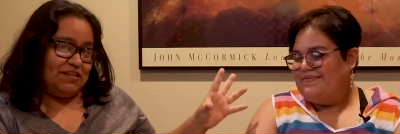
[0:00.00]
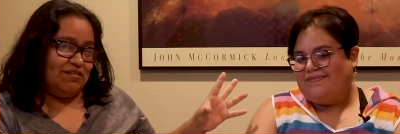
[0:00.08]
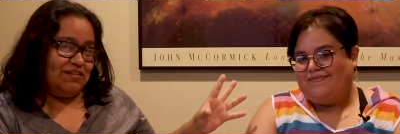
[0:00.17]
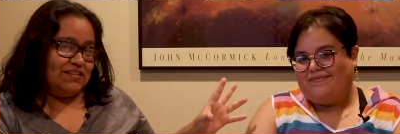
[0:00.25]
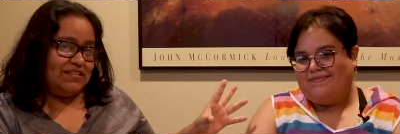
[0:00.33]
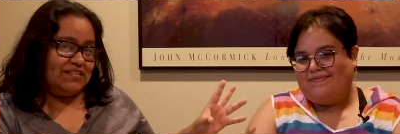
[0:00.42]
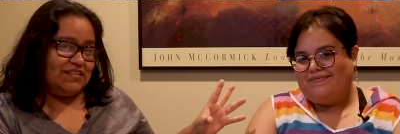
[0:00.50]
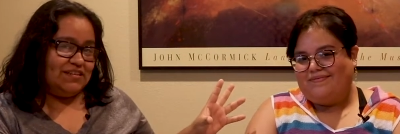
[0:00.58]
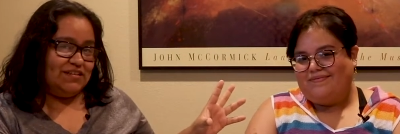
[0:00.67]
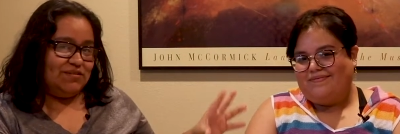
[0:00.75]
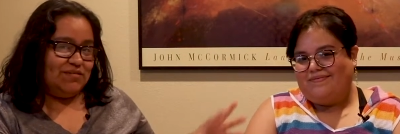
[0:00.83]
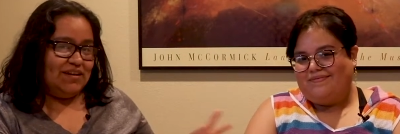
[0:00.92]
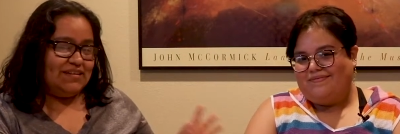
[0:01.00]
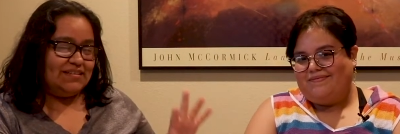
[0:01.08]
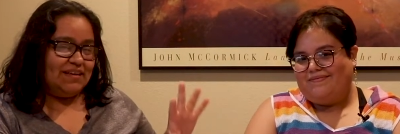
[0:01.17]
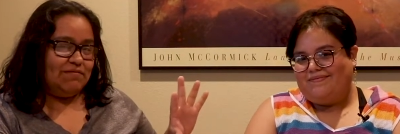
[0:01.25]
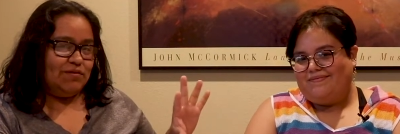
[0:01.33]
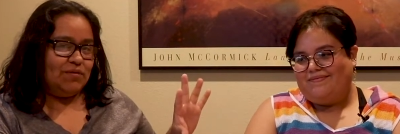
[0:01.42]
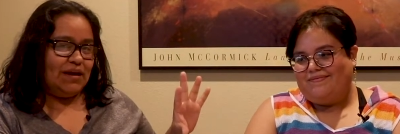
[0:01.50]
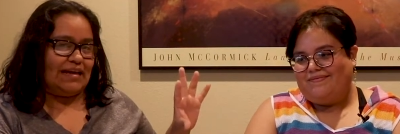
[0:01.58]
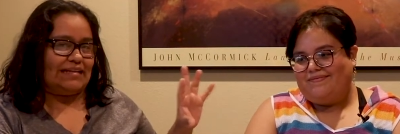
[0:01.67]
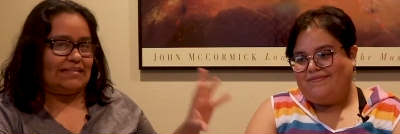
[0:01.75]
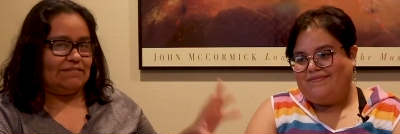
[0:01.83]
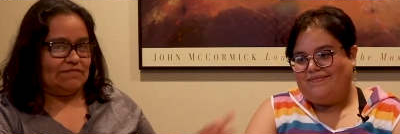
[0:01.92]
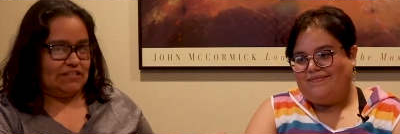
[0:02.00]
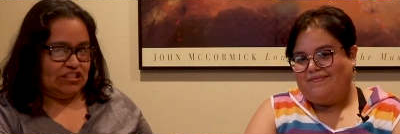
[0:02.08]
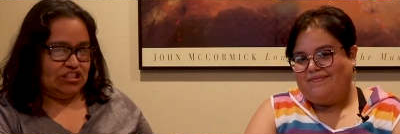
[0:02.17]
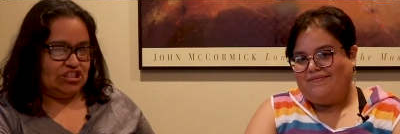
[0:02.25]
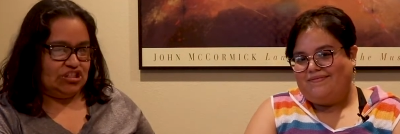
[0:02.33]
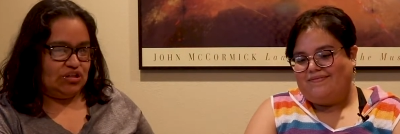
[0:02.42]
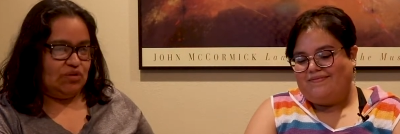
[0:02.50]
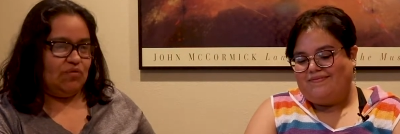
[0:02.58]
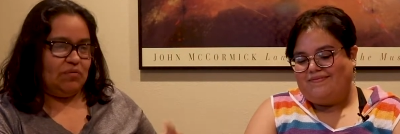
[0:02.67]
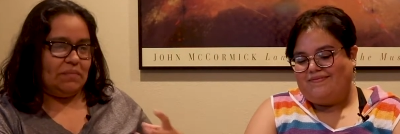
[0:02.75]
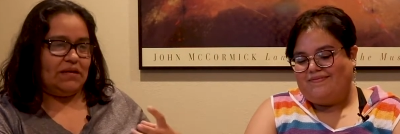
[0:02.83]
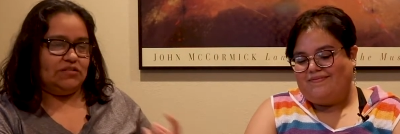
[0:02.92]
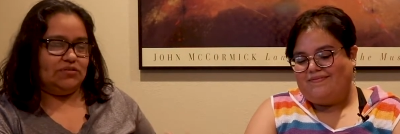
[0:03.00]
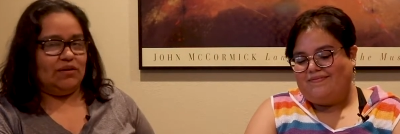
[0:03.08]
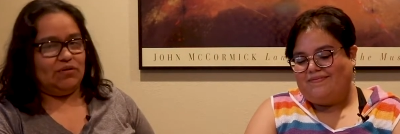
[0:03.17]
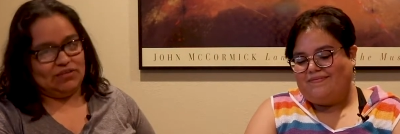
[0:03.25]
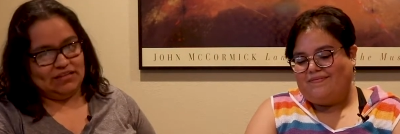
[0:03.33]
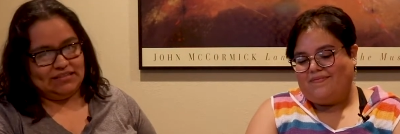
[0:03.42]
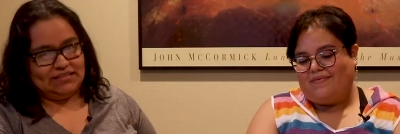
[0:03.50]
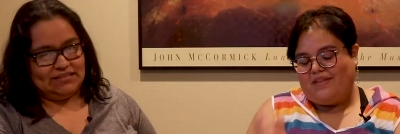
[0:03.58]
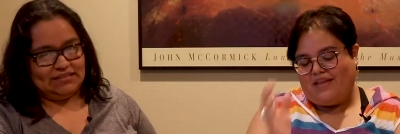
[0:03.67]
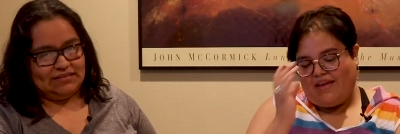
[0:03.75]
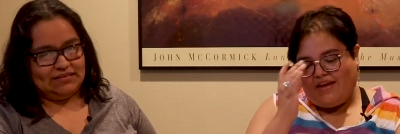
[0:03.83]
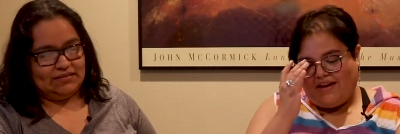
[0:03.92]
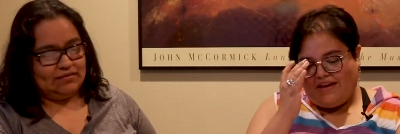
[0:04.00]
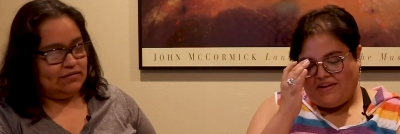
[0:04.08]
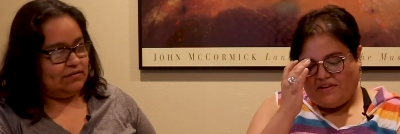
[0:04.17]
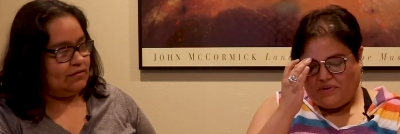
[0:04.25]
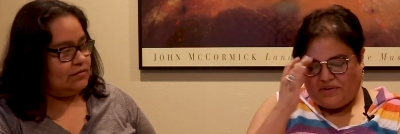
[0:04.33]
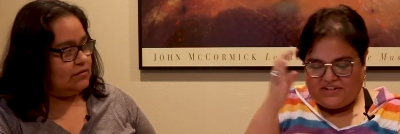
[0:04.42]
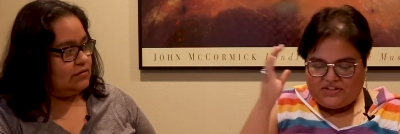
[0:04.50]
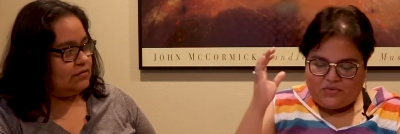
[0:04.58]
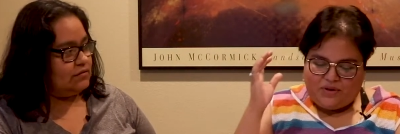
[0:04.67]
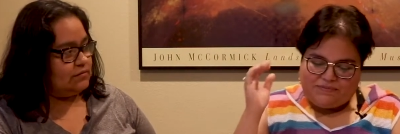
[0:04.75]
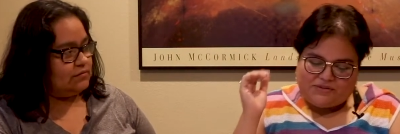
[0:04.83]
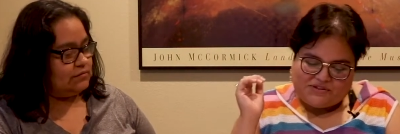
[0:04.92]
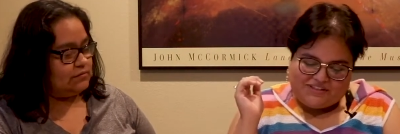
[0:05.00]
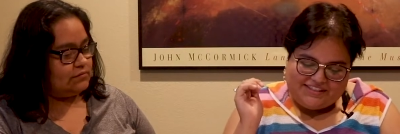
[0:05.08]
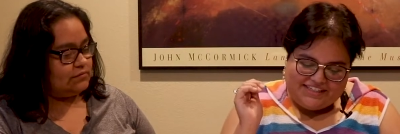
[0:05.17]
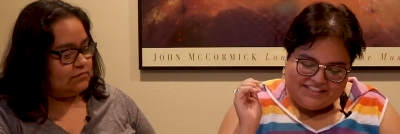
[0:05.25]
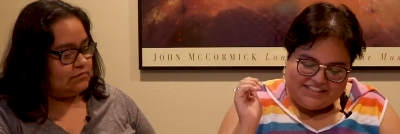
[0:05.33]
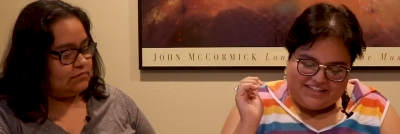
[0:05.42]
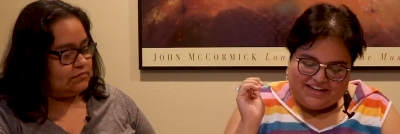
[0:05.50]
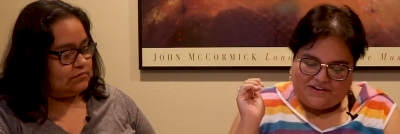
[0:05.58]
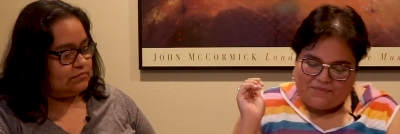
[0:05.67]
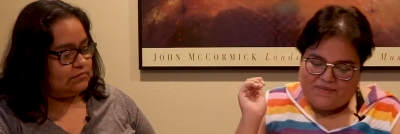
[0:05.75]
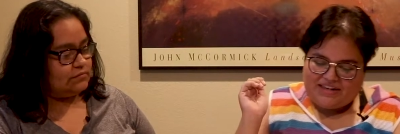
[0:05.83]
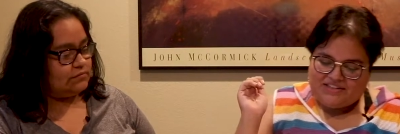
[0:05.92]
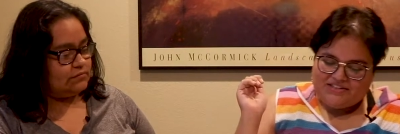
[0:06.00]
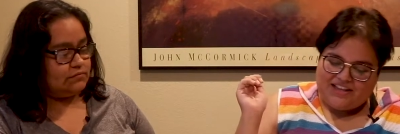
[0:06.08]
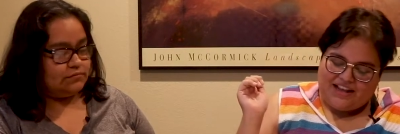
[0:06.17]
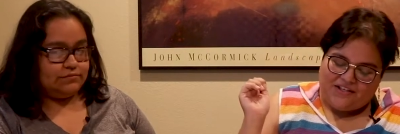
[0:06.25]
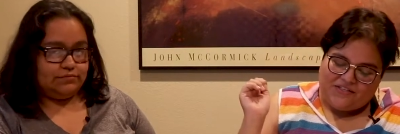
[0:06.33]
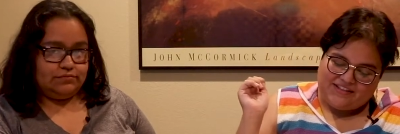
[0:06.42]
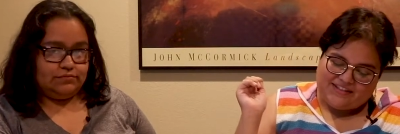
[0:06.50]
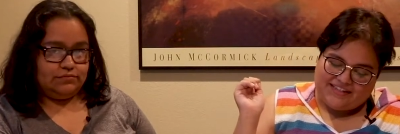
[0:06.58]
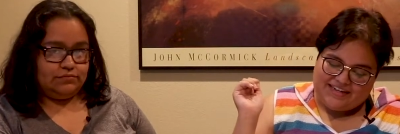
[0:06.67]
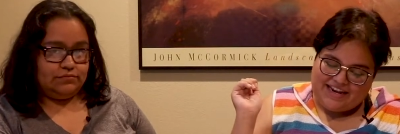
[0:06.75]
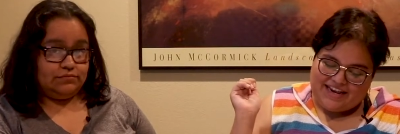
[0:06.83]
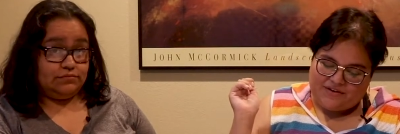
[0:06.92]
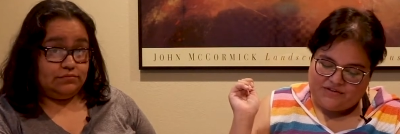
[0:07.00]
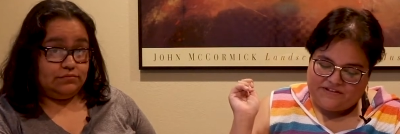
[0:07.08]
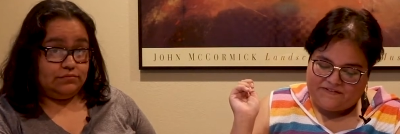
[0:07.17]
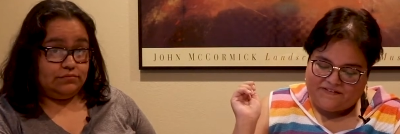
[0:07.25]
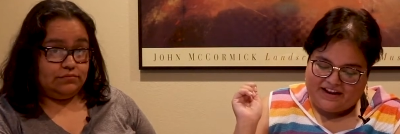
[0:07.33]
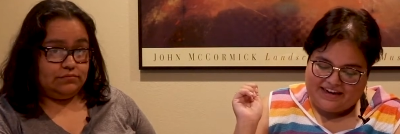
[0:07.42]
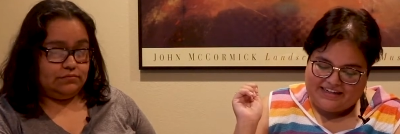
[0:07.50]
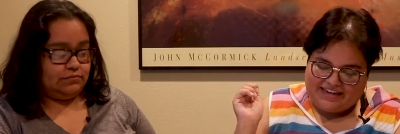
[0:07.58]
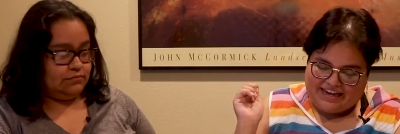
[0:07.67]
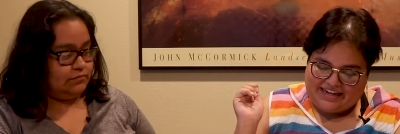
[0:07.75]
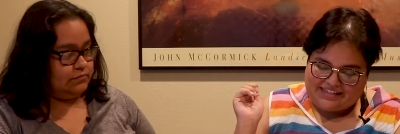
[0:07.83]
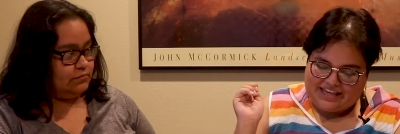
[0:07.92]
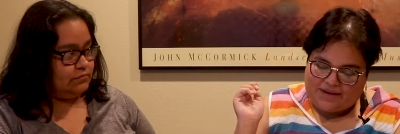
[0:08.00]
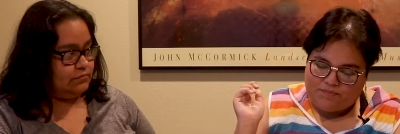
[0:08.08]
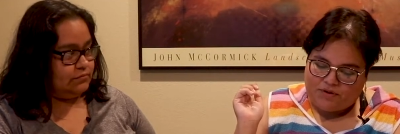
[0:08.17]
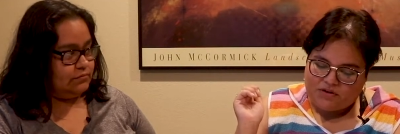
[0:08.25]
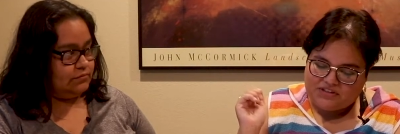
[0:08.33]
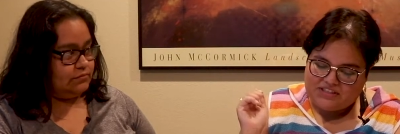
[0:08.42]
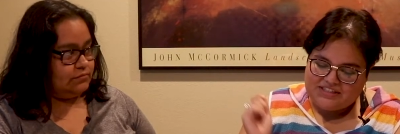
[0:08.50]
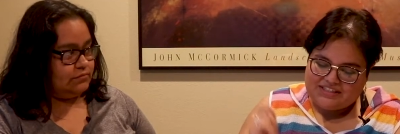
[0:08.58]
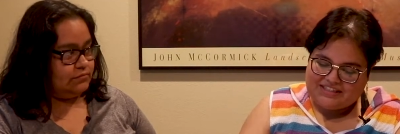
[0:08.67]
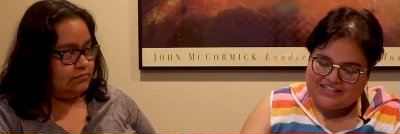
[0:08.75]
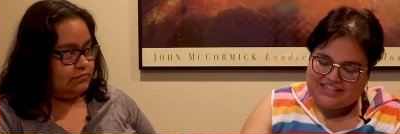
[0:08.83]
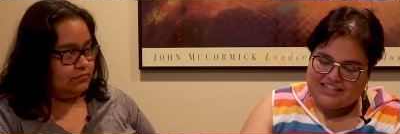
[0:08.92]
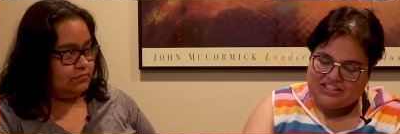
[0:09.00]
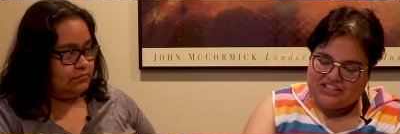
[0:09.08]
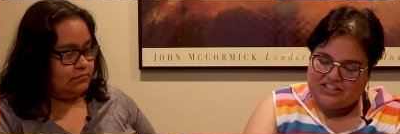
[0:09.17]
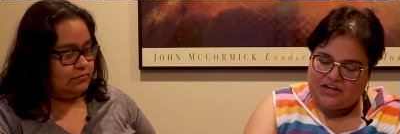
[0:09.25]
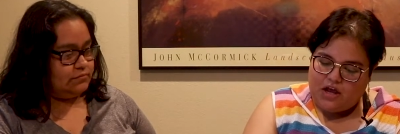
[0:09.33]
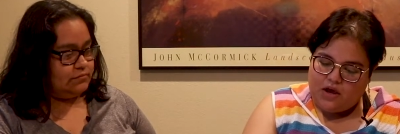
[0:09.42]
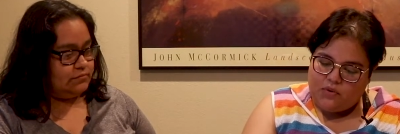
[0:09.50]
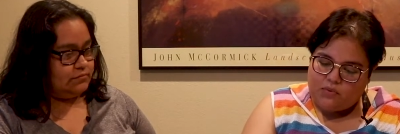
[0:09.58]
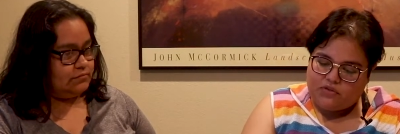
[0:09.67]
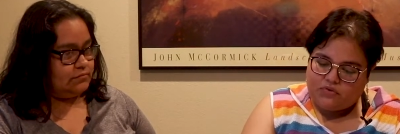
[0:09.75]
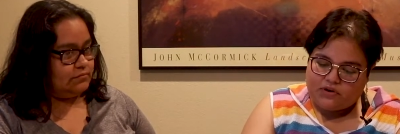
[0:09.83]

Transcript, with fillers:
Speaker 1: here, Edysa, is going to do is give you a definition of what mental health is.
Speaker 2: According to the Webster Dictionary, mental health is a noun defined as a person's condition with